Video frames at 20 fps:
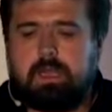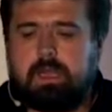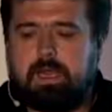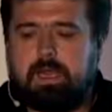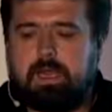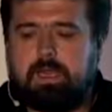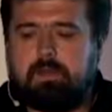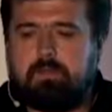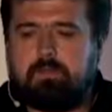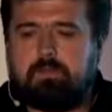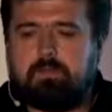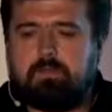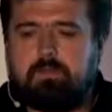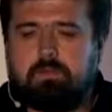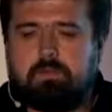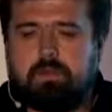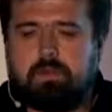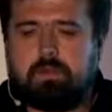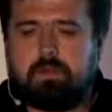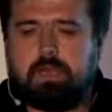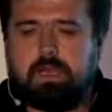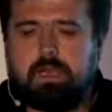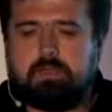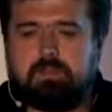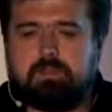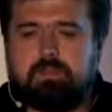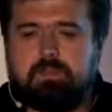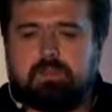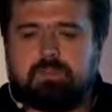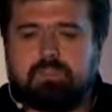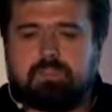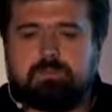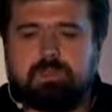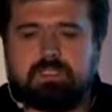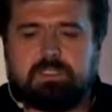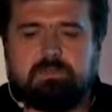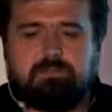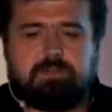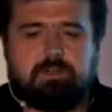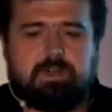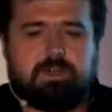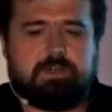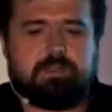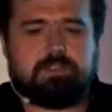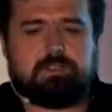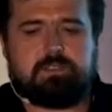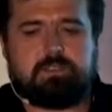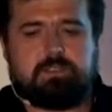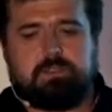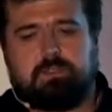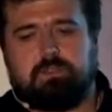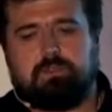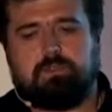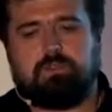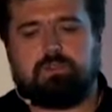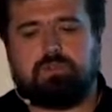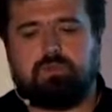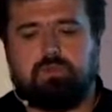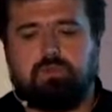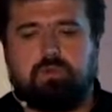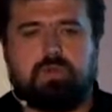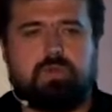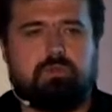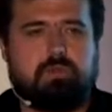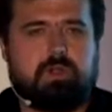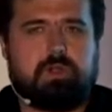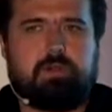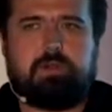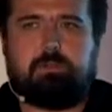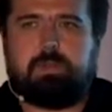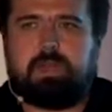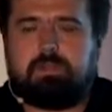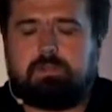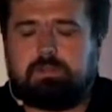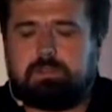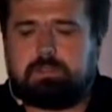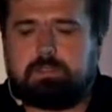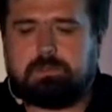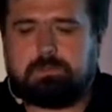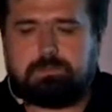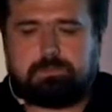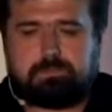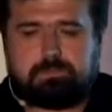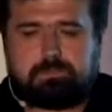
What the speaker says: And add const specifiers to query methods.